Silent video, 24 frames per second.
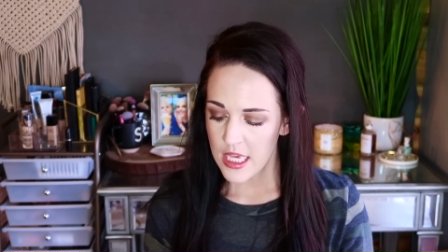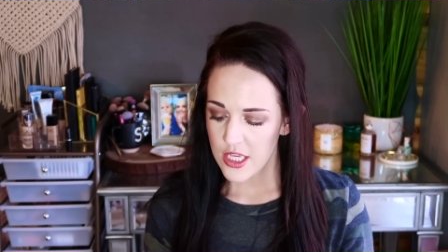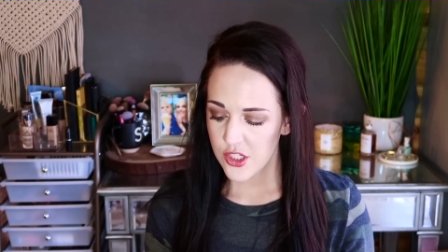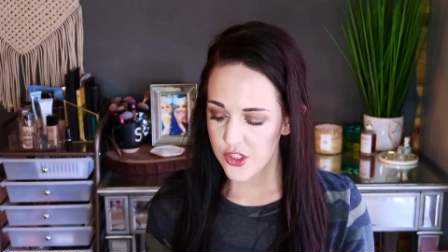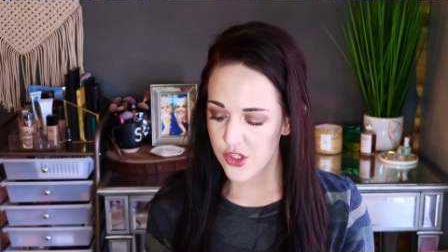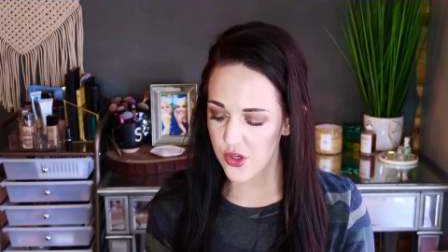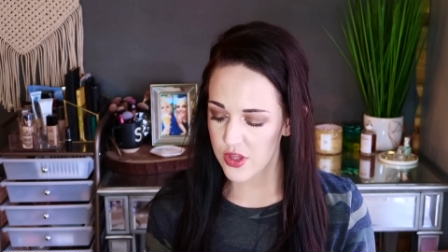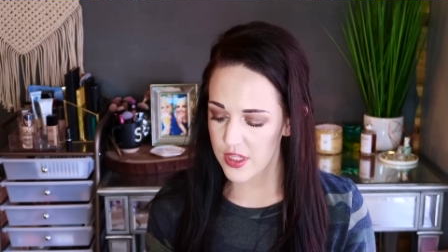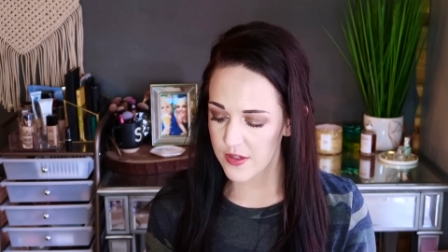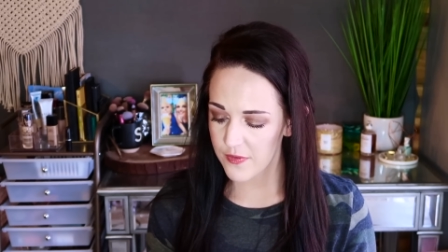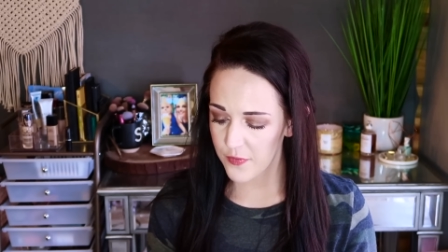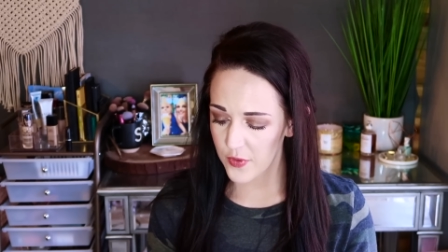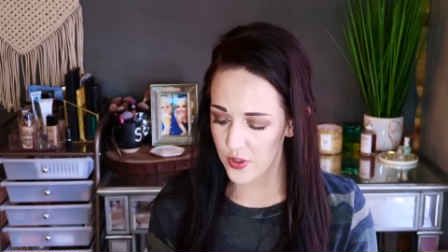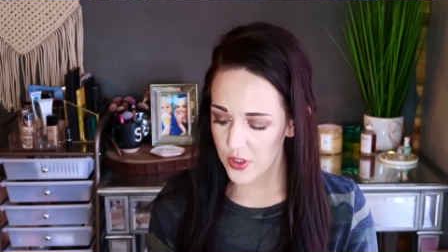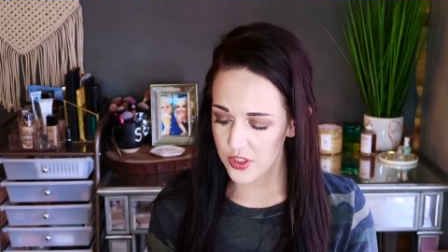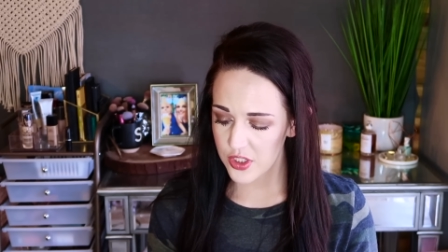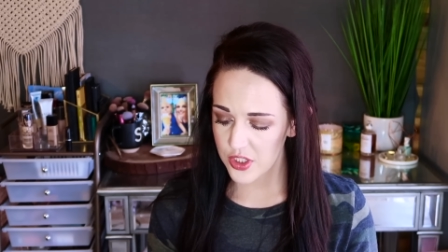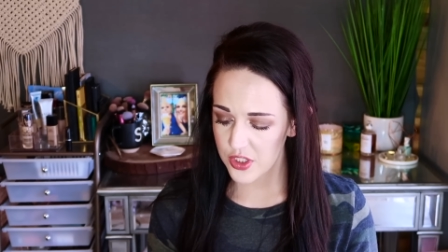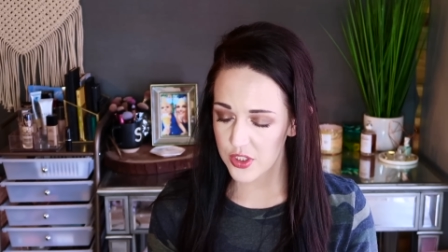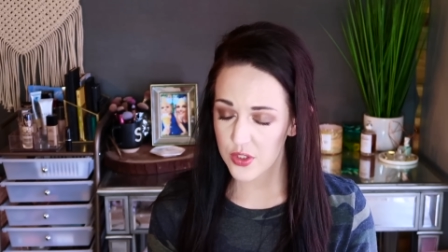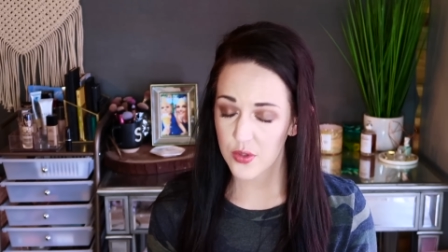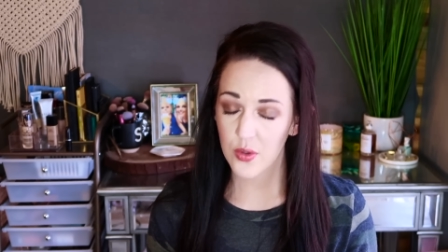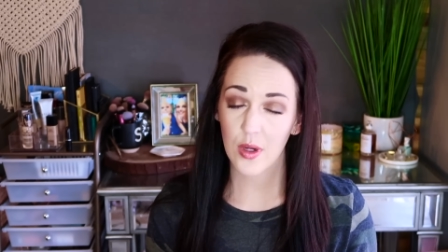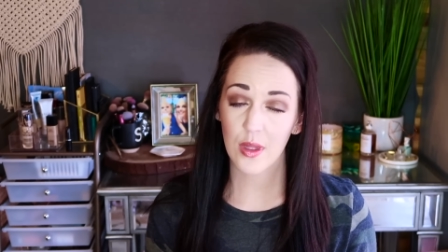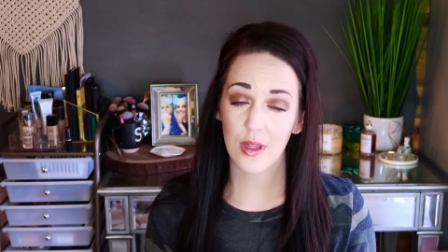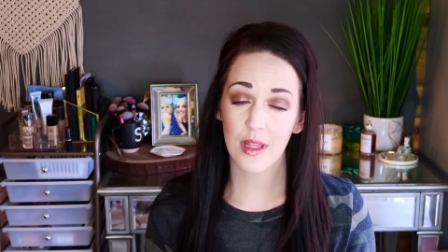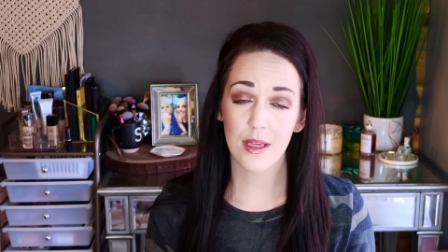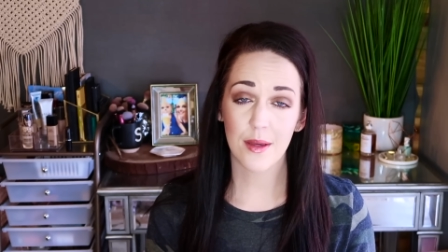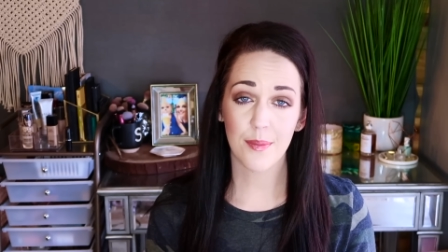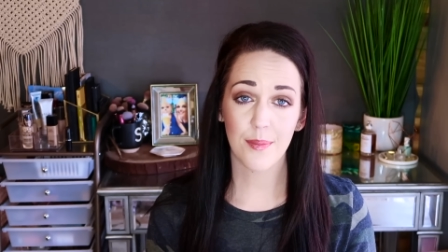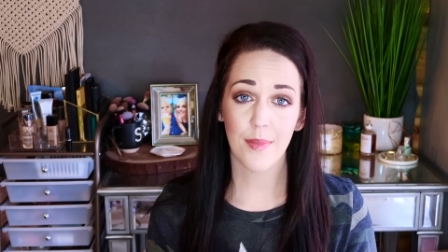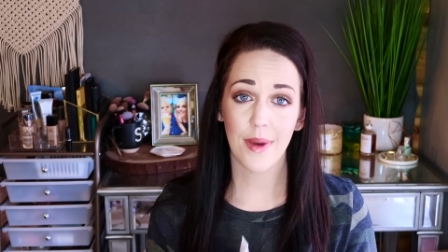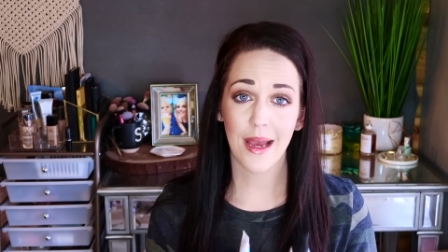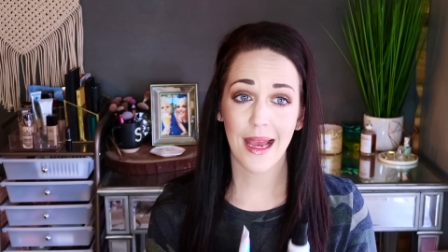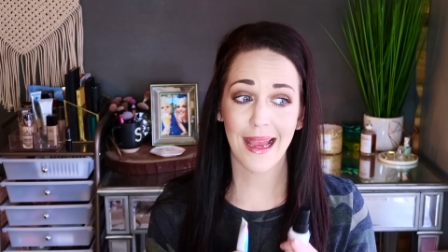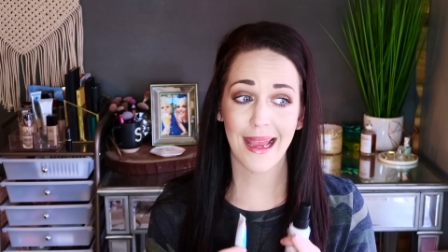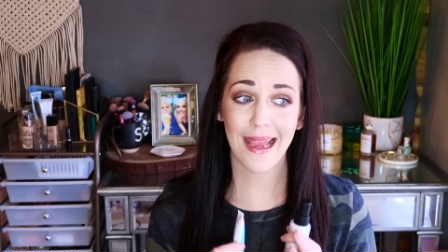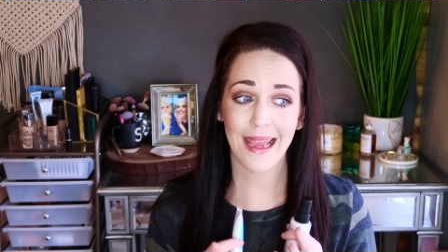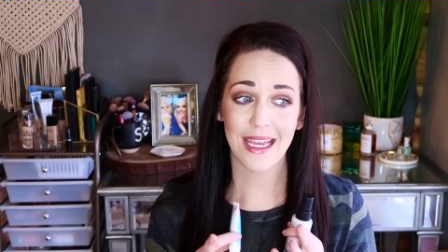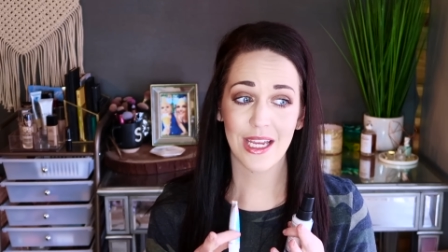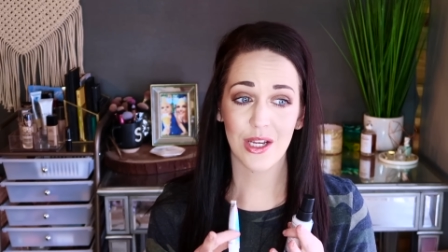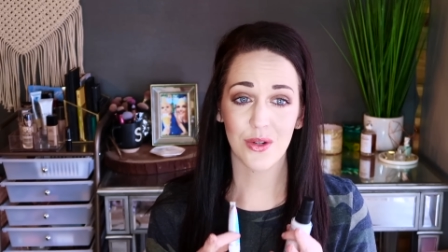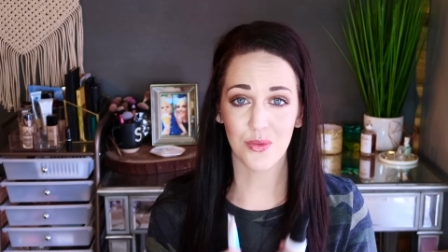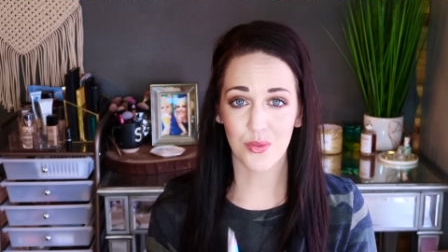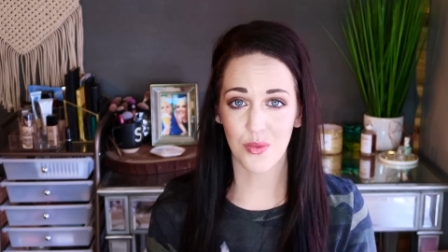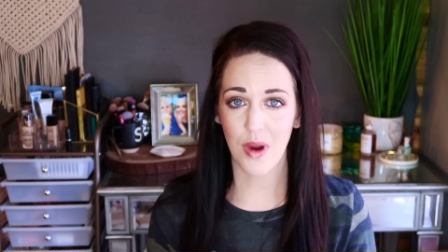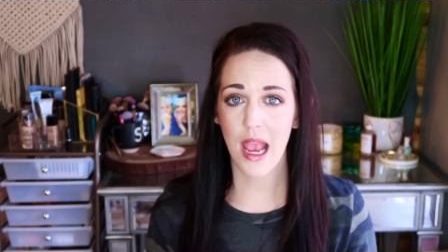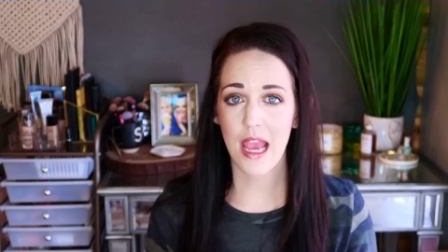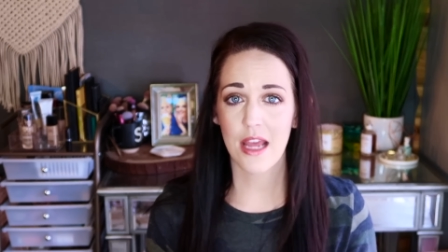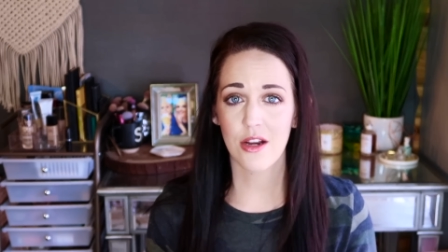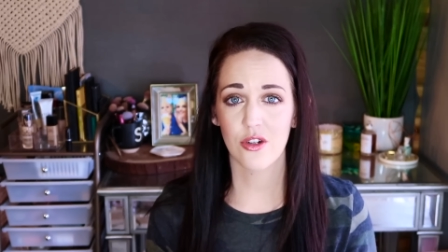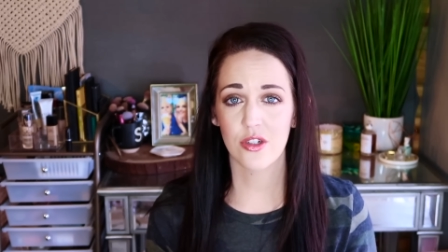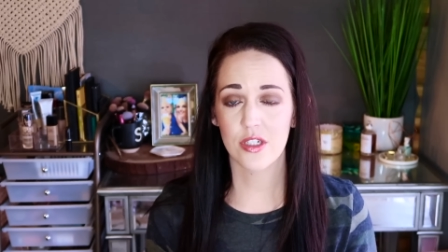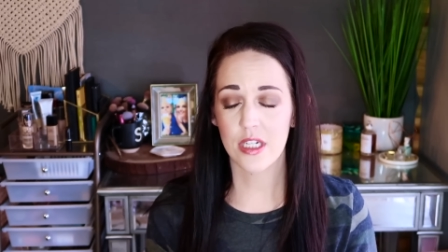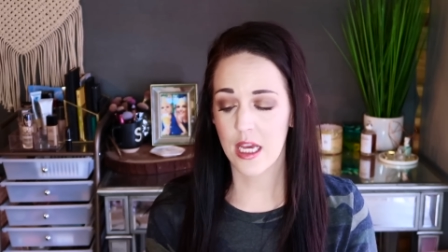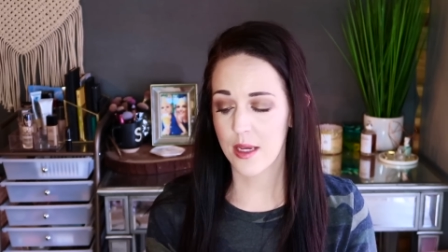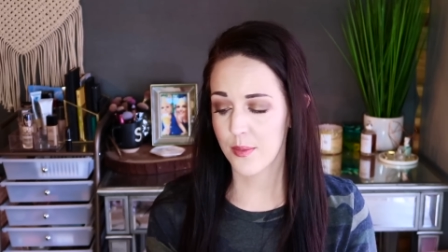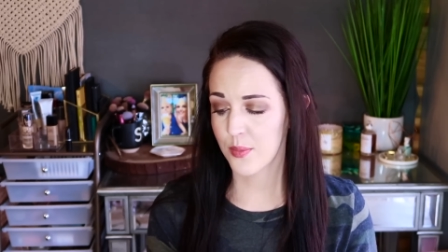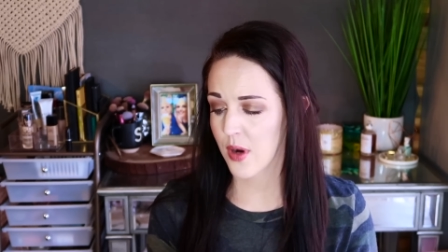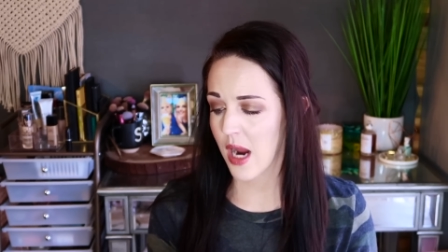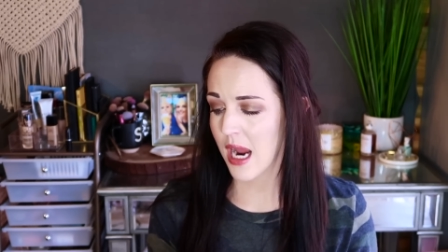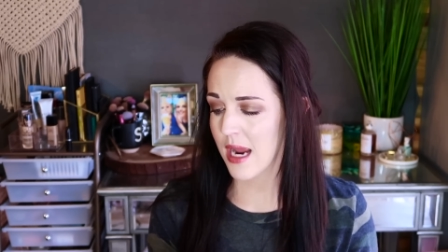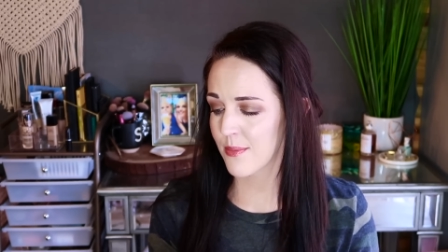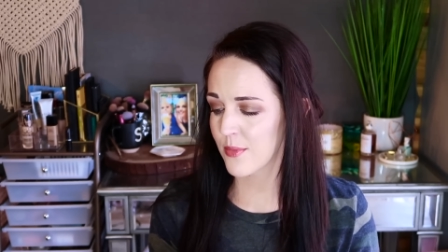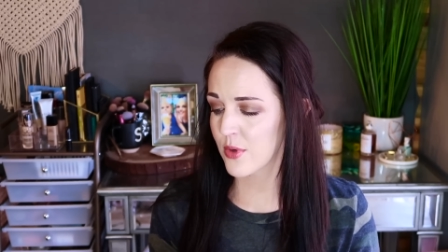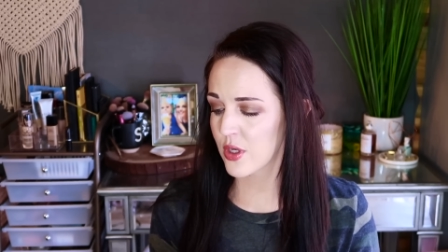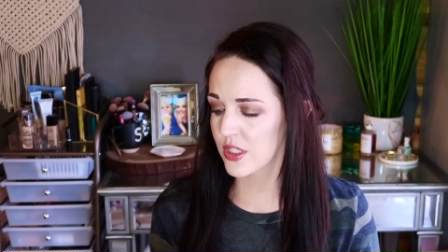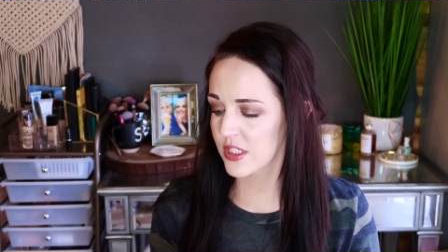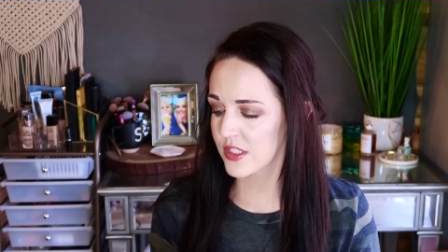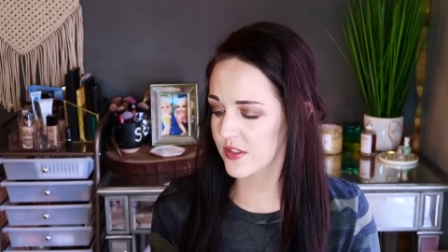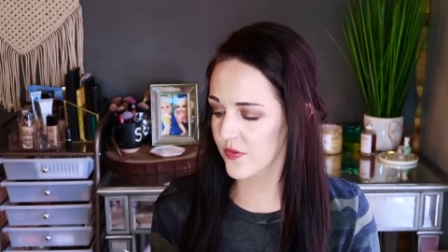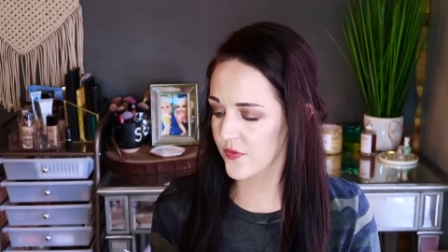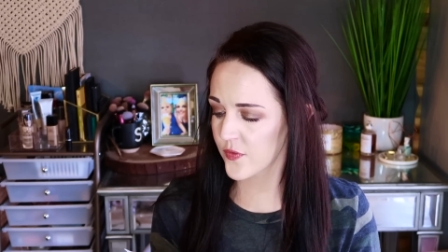So the first two are like my ride or die primers.